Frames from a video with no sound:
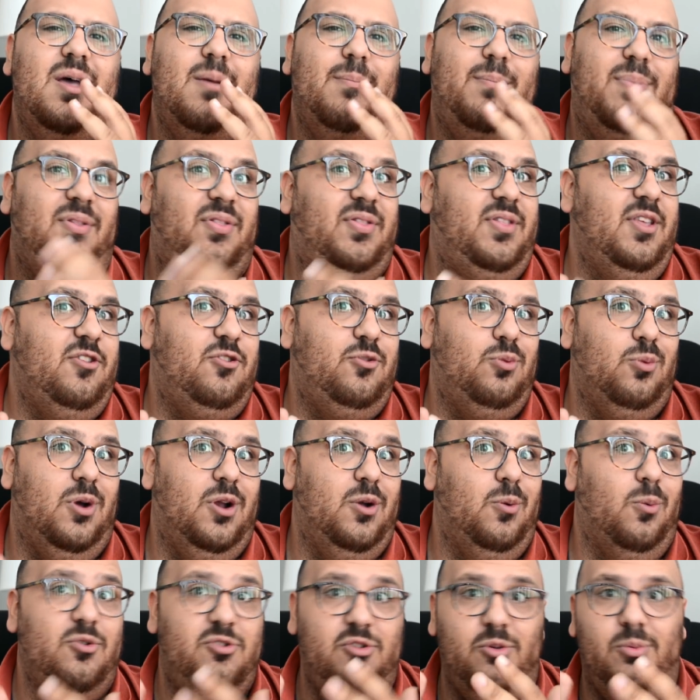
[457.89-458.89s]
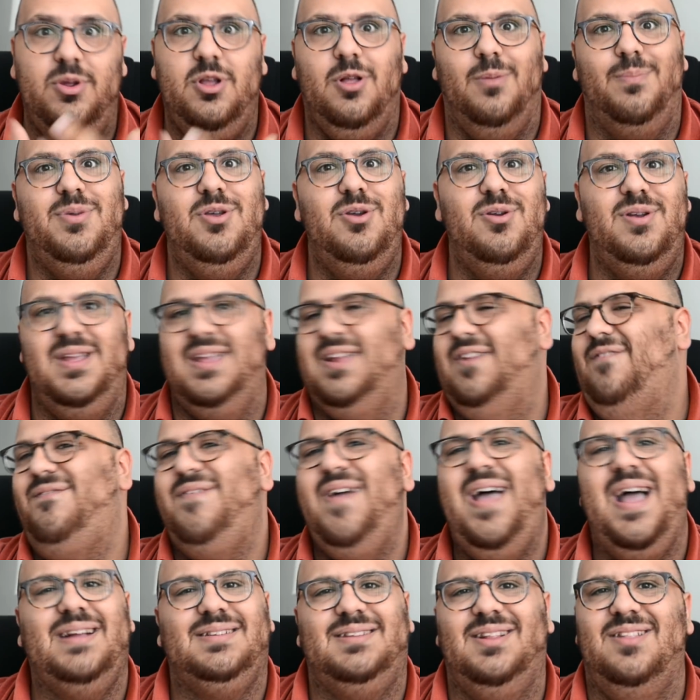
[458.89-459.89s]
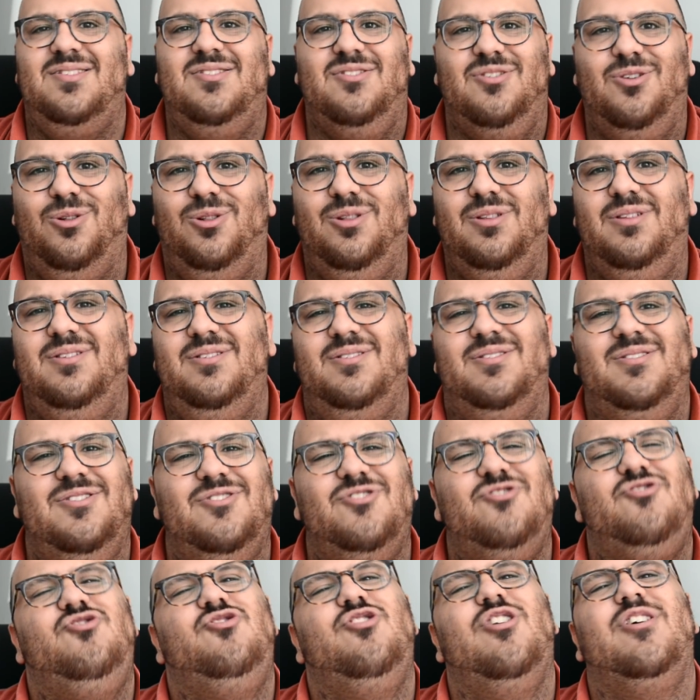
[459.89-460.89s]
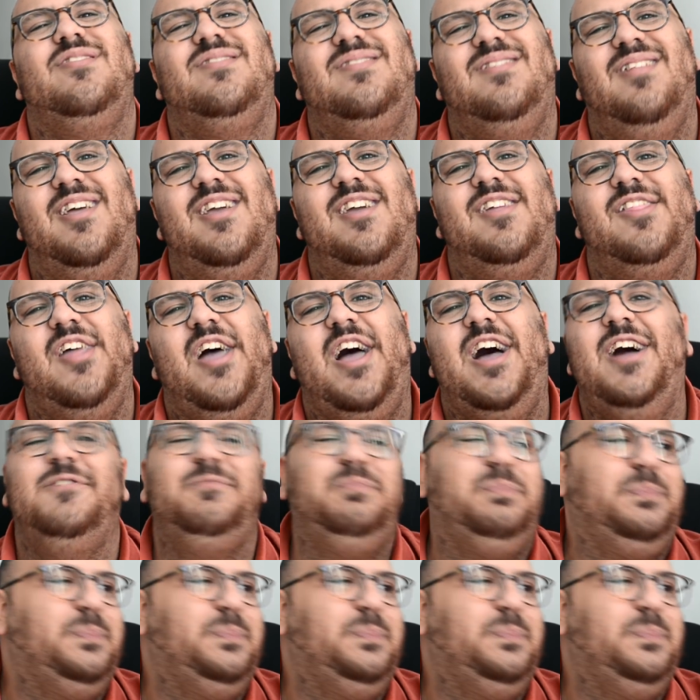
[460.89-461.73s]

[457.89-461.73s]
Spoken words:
but this one was a real beauty. In fact, it sold just like that.